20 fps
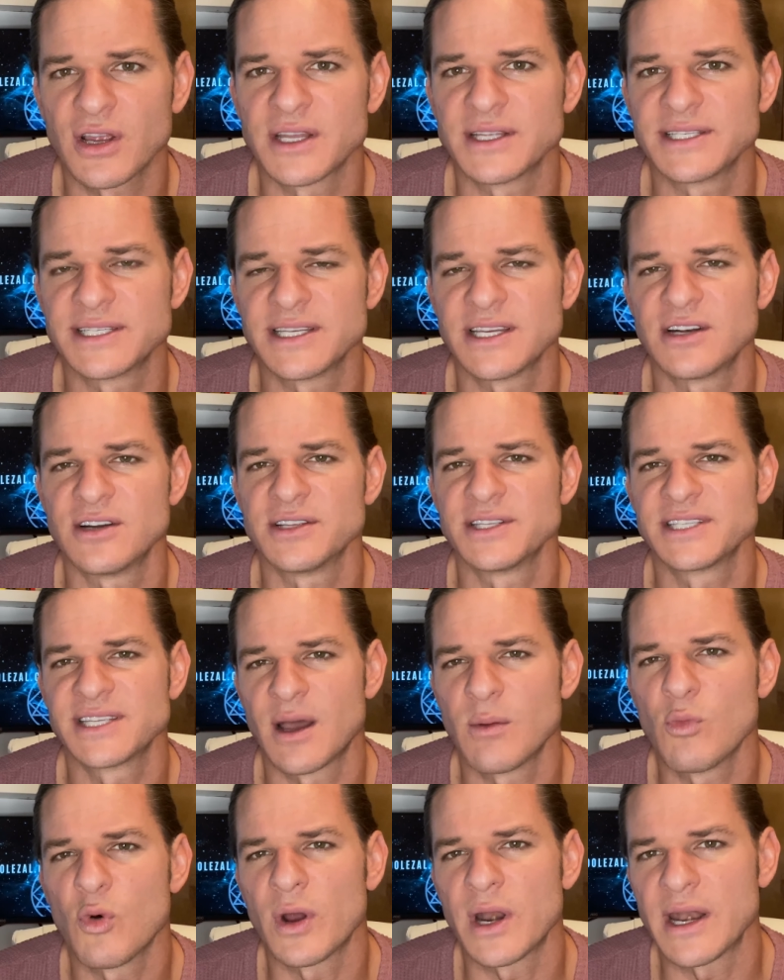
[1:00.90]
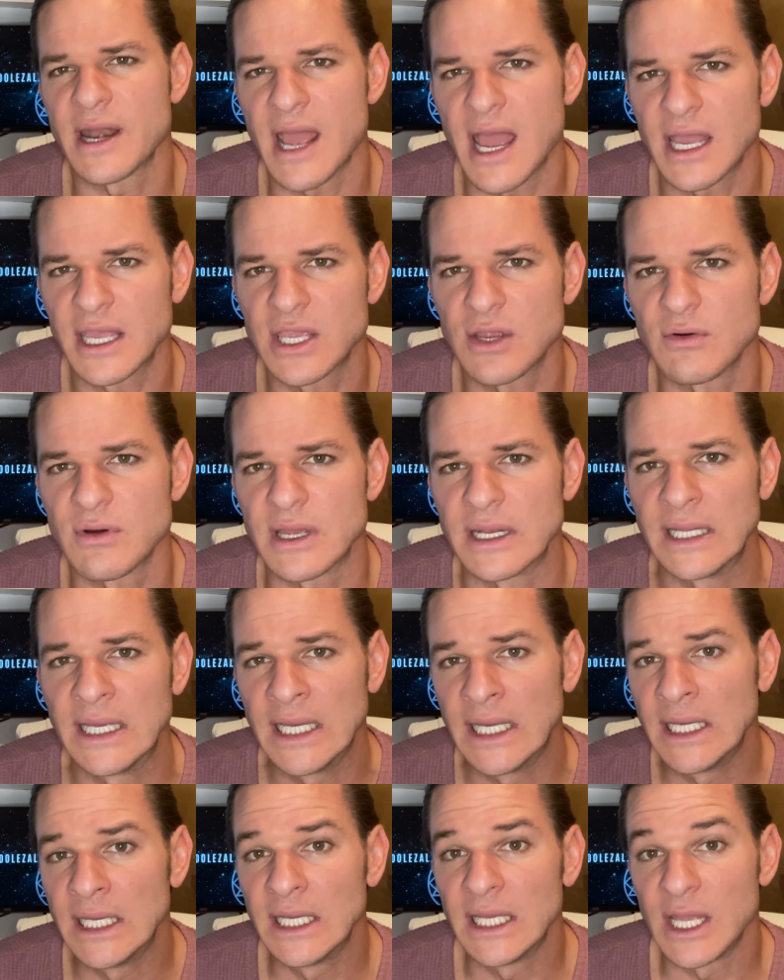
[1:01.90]
considered somewhat inaccurate,
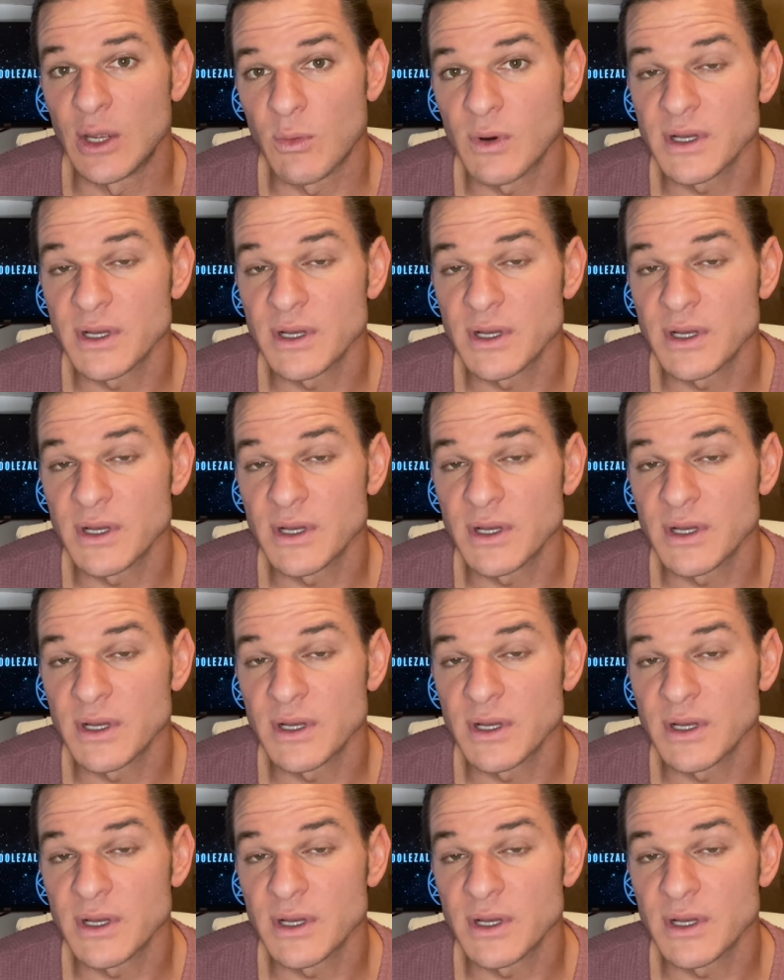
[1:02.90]
he